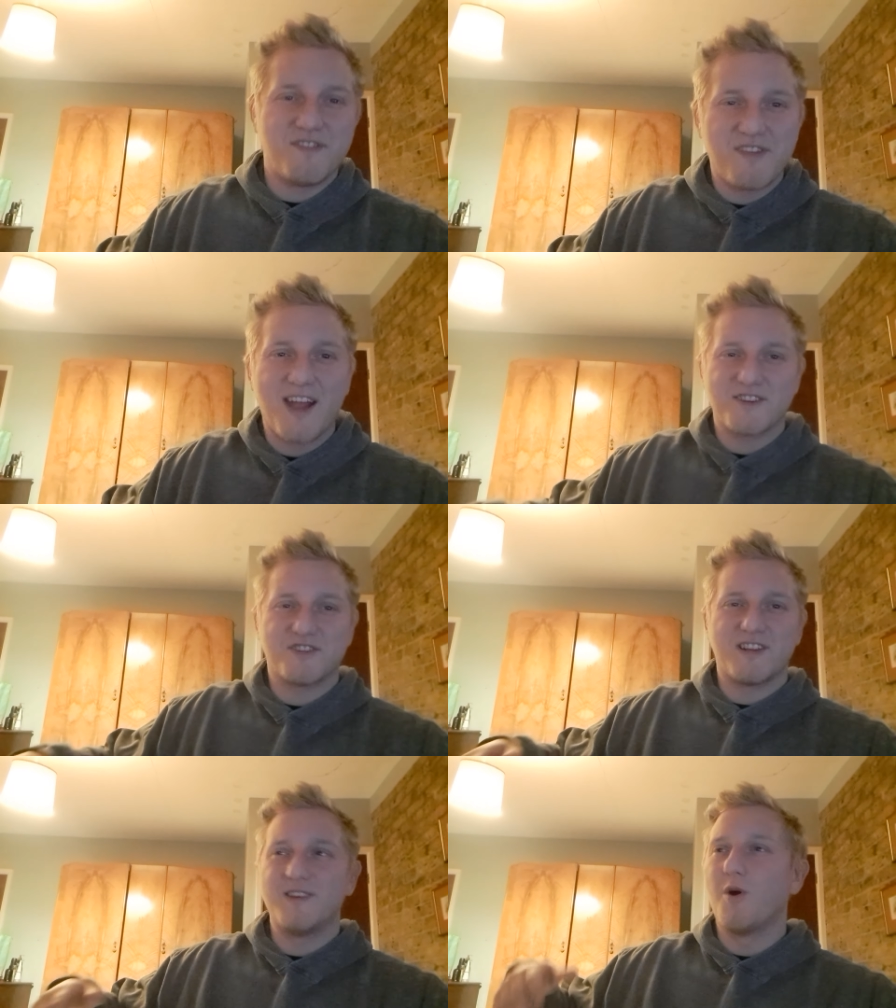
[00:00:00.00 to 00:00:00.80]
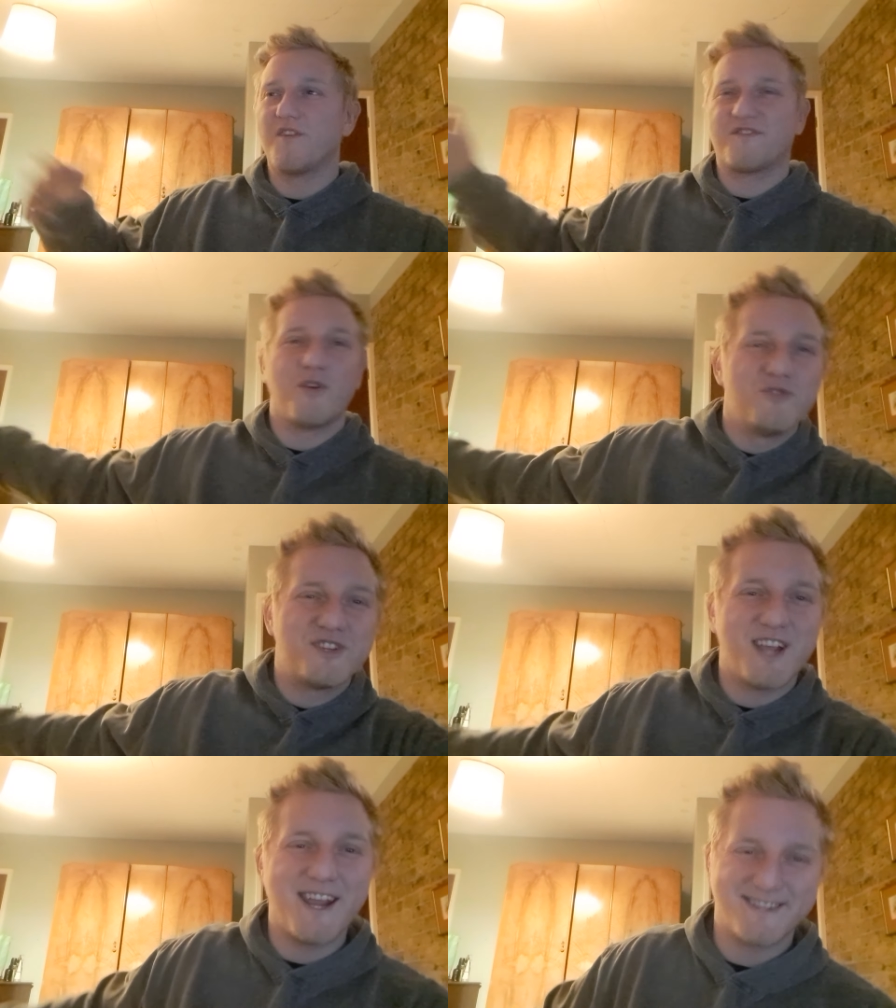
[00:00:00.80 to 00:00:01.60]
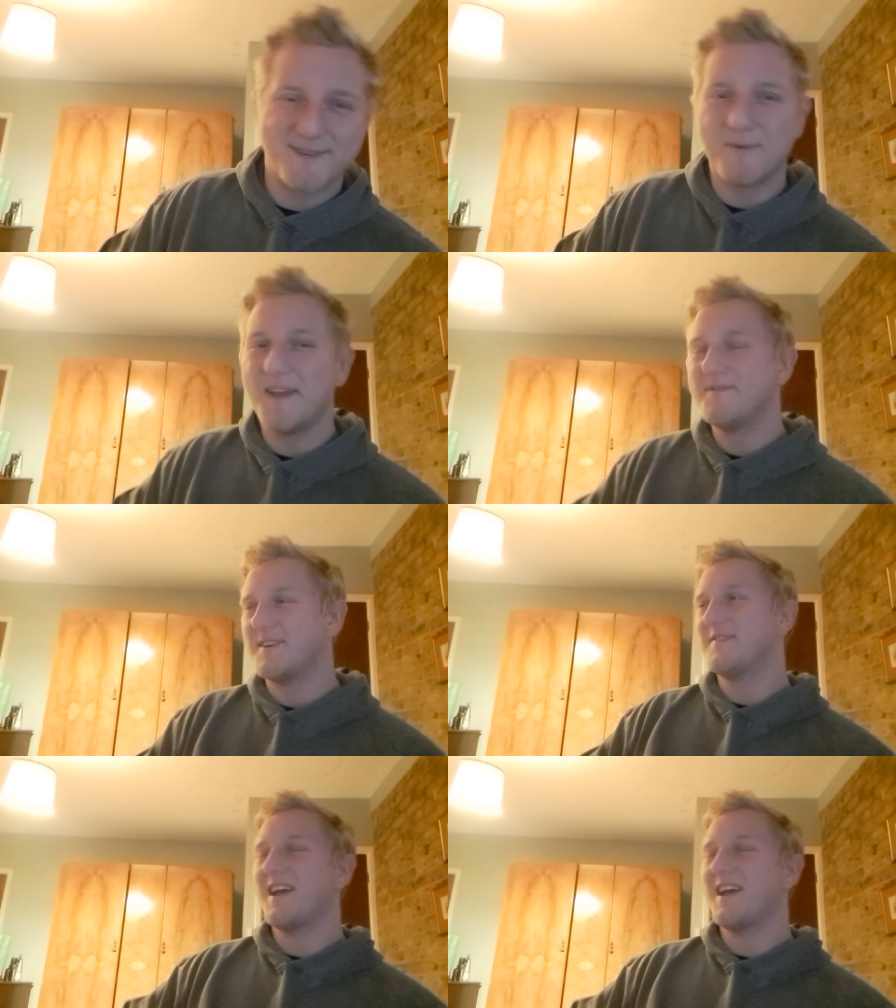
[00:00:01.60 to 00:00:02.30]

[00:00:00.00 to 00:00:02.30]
he's actually not associated with and